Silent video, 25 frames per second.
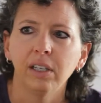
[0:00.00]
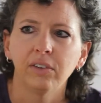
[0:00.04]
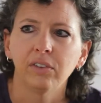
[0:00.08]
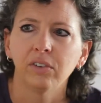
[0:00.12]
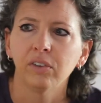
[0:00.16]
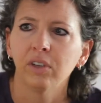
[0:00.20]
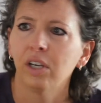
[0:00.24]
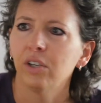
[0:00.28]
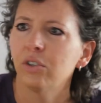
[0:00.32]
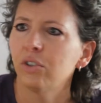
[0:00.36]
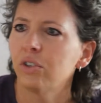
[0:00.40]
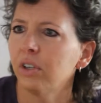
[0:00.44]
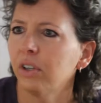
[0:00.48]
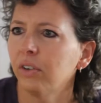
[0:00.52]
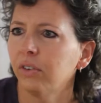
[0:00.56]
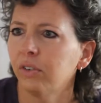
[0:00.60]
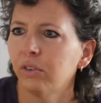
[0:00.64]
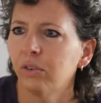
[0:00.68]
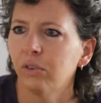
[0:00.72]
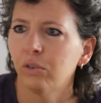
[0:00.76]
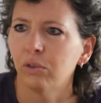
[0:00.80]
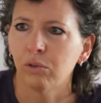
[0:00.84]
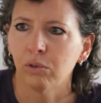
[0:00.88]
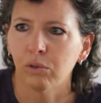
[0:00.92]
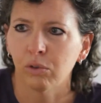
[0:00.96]
It's not
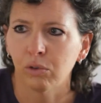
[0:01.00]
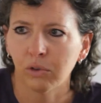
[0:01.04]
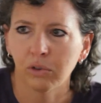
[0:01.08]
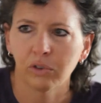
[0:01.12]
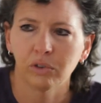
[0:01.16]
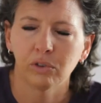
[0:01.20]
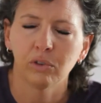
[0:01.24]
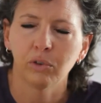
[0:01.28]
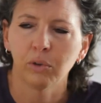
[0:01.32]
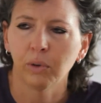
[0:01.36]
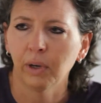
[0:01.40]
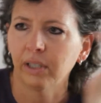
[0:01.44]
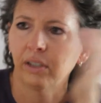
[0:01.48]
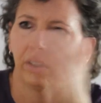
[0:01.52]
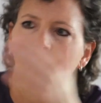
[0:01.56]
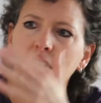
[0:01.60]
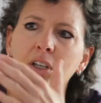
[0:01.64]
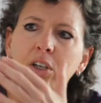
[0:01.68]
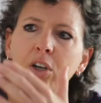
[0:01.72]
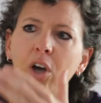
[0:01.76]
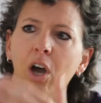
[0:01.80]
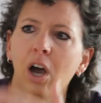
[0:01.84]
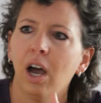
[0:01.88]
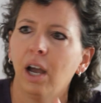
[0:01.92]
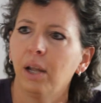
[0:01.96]
just directed
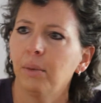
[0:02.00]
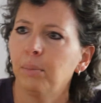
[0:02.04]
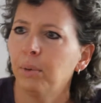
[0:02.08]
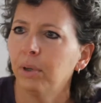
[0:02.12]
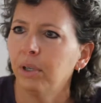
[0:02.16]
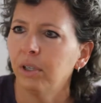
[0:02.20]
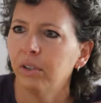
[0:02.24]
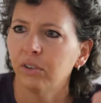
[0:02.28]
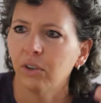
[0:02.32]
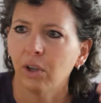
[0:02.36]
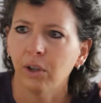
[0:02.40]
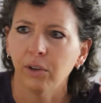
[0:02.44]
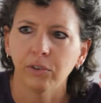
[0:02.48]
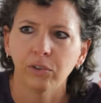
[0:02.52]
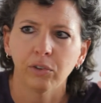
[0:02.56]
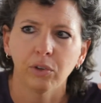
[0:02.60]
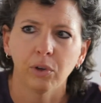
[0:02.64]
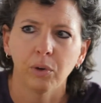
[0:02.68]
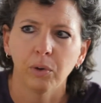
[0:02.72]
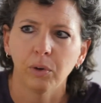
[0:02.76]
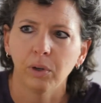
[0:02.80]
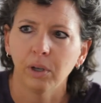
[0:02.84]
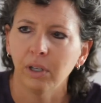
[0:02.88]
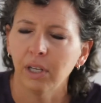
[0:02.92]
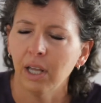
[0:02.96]
at God, but it's
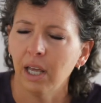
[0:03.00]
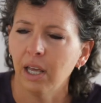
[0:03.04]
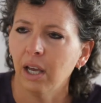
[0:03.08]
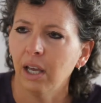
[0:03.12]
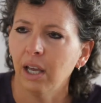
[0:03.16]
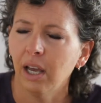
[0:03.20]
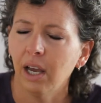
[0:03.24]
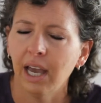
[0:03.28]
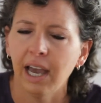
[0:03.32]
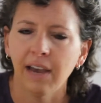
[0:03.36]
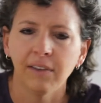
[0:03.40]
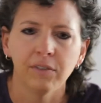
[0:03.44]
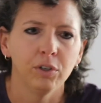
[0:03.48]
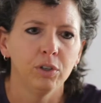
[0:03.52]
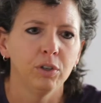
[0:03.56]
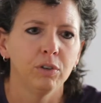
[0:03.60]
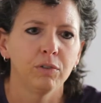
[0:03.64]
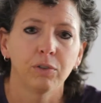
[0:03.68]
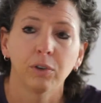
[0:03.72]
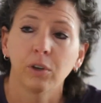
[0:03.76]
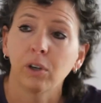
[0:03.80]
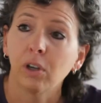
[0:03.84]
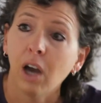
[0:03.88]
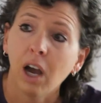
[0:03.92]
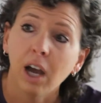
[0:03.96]
also an avenue
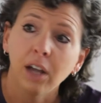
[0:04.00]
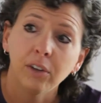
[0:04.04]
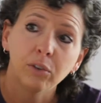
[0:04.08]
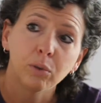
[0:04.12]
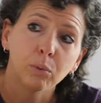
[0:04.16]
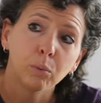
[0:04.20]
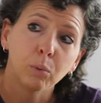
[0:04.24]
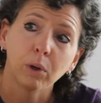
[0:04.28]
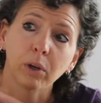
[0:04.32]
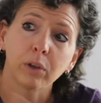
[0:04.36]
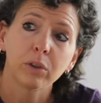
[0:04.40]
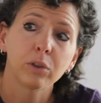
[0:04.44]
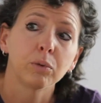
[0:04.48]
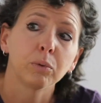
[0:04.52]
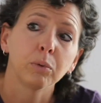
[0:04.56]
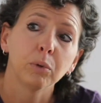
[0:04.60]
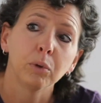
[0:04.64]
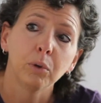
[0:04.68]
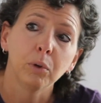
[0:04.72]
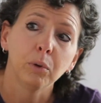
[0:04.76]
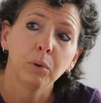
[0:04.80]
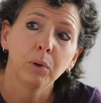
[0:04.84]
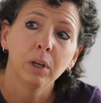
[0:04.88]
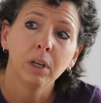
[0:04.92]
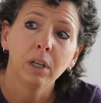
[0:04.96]
for God to work
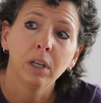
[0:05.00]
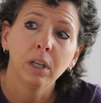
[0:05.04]
through